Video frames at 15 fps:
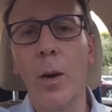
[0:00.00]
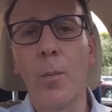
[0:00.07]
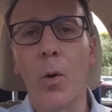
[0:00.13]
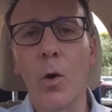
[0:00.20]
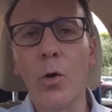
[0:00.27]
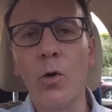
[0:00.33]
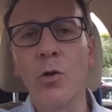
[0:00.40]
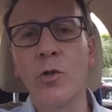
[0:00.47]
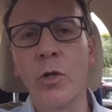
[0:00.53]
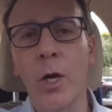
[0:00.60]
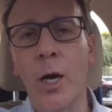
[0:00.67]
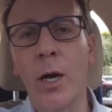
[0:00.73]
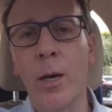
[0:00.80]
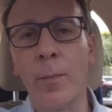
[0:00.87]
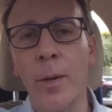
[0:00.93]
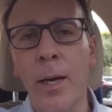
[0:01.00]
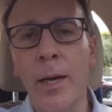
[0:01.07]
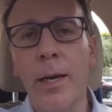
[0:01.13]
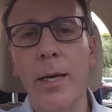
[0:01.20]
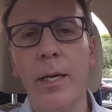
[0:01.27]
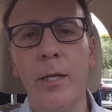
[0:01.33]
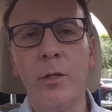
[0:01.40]
Part of your job
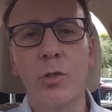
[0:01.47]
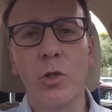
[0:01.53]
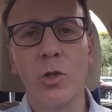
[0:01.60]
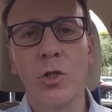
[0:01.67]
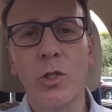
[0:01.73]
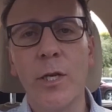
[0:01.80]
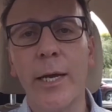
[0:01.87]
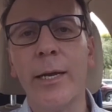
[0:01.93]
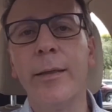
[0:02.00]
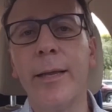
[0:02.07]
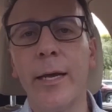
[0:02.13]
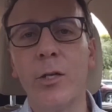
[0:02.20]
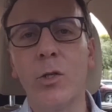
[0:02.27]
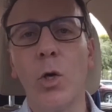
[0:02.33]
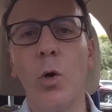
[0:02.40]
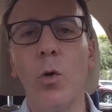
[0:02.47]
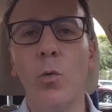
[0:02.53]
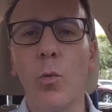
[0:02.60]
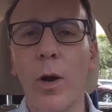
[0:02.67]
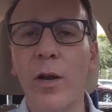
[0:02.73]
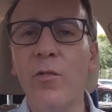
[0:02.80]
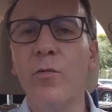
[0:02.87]
is setting that tone
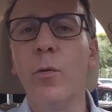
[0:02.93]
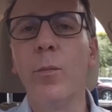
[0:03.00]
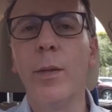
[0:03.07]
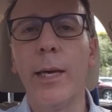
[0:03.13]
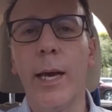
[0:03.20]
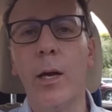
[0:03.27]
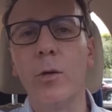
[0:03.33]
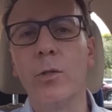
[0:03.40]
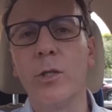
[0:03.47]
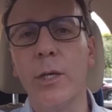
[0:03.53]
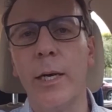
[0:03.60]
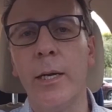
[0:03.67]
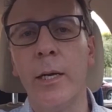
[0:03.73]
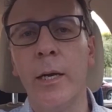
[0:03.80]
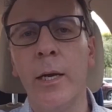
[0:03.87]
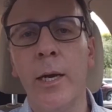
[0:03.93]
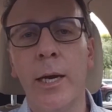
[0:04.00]
right from the outset.